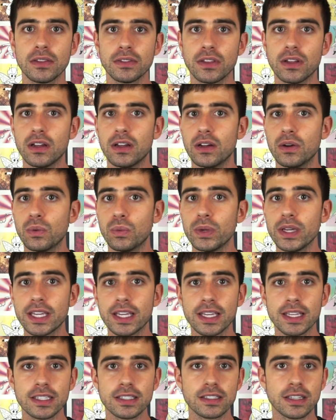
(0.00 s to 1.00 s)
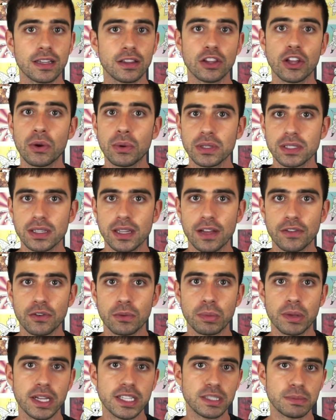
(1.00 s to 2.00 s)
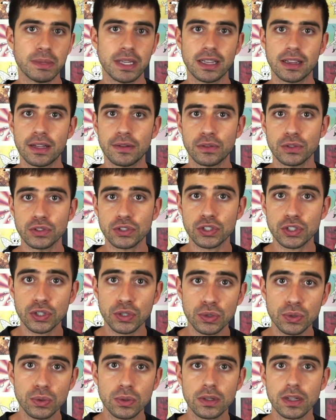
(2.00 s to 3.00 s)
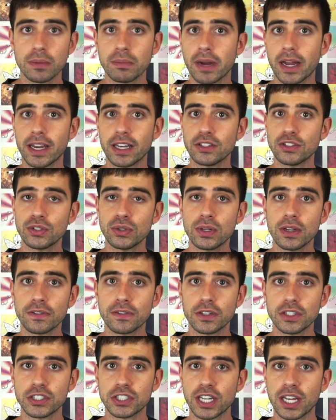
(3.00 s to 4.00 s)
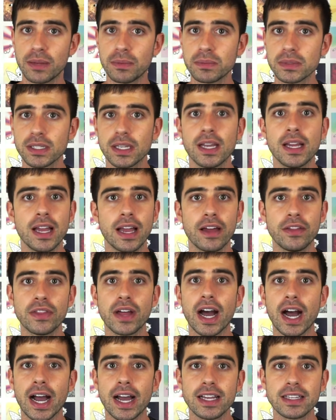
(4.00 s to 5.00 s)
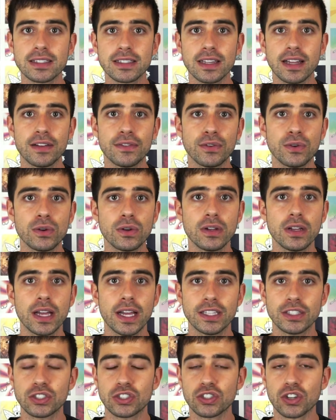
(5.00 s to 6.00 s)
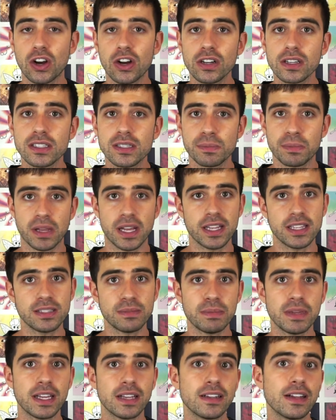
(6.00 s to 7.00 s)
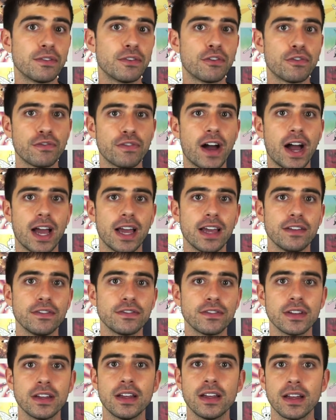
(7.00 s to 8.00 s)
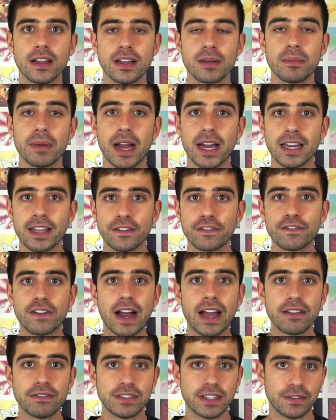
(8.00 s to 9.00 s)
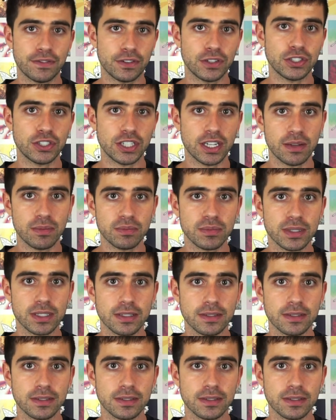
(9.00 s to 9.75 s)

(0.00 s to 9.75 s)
The weakest and lowest level blends being level 2, combining 2 different gems, and the highest level and strongest blends being level 5, combining 5 different gems.